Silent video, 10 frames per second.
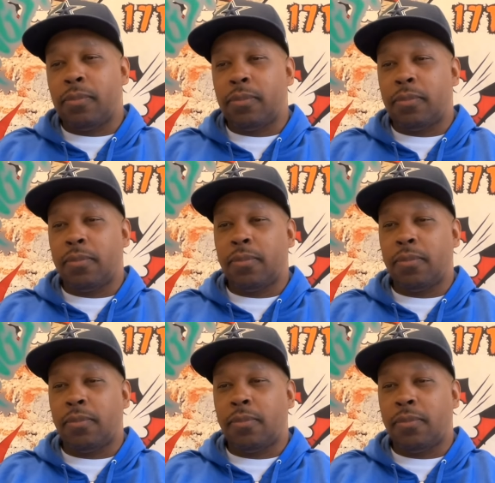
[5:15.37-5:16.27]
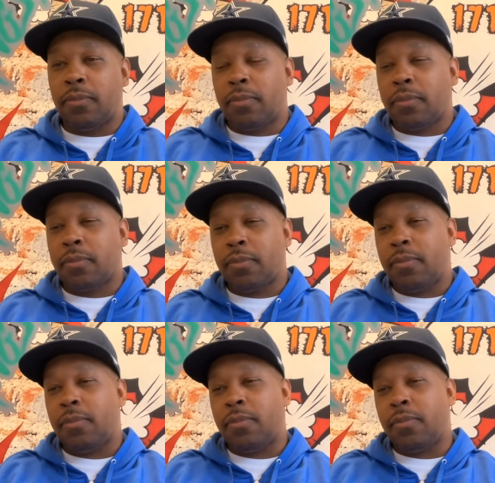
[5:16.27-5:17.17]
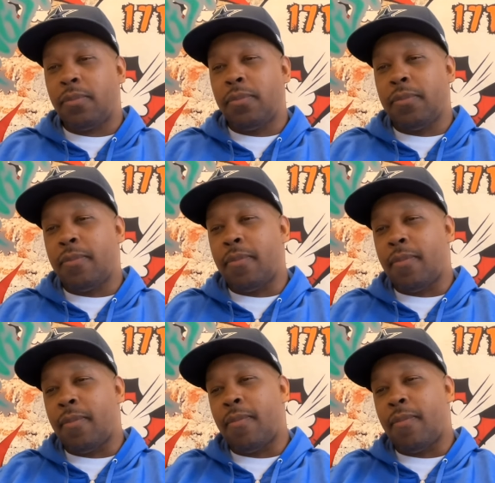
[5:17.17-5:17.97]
Nothing is said.